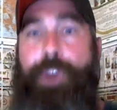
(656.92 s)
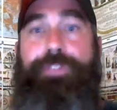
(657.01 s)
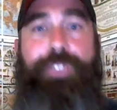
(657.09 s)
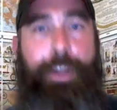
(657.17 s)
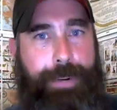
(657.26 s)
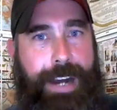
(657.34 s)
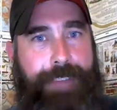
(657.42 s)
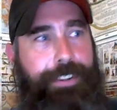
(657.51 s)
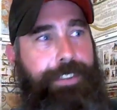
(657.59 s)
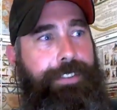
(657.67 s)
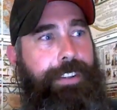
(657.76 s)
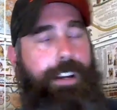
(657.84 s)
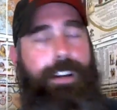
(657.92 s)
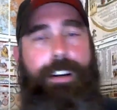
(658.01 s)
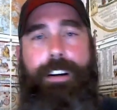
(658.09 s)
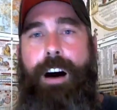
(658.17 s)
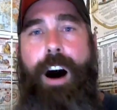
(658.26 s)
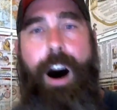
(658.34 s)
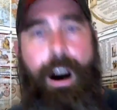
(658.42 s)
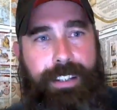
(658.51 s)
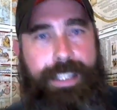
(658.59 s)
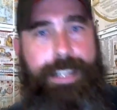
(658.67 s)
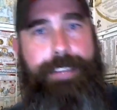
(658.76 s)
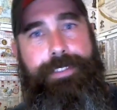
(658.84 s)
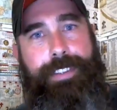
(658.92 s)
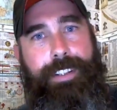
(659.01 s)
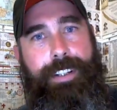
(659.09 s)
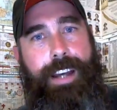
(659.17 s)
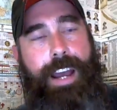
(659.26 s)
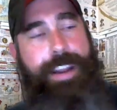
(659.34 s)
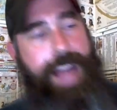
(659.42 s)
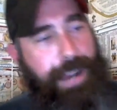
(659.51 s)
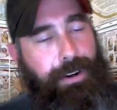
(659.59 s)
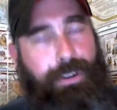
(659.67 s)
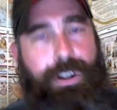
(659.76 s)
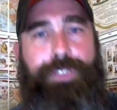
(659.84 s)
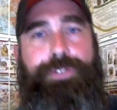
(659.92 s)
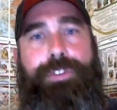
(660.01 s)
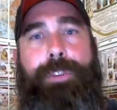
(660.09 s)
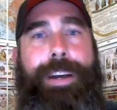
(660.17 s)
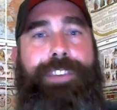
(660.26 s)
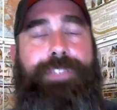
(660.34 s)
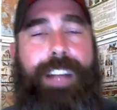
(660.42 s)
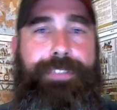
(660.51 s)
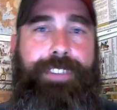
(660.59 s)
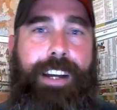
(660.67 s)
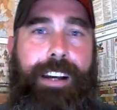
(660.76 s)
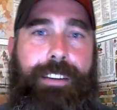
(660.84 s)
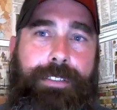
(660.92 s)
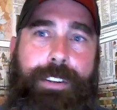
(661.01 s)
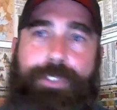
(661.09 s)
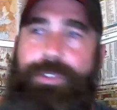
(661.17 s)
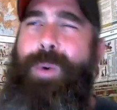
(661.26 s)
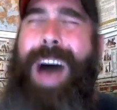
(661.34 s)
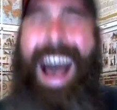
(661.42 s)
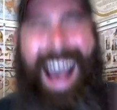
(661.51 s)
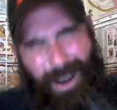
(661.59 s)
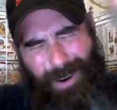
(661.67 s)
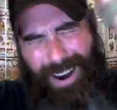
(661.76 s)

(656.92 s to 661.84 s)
of the prophets, all lived an agricultural based lifestyle. So, how on